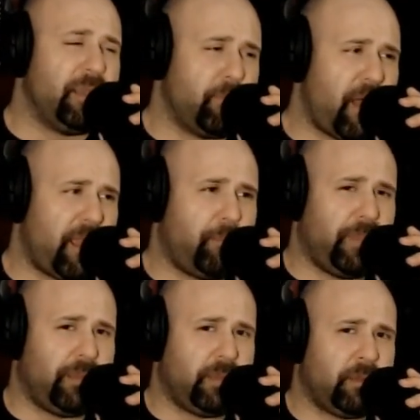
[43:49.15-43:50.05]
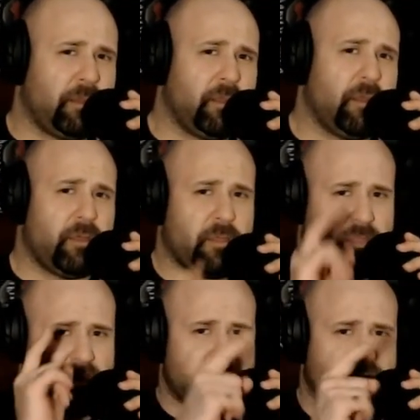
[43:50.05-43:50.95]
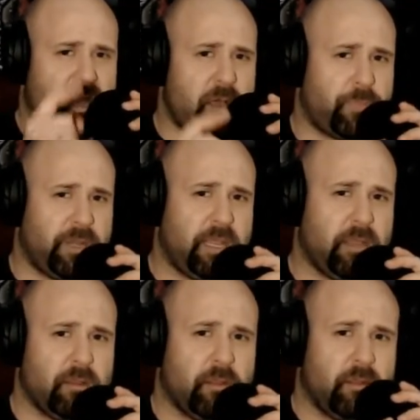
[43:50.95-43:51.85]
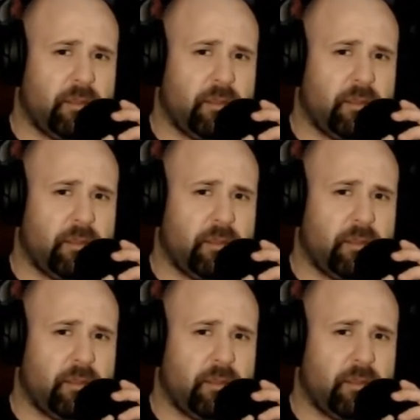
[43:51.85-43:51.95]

In my opinion, this company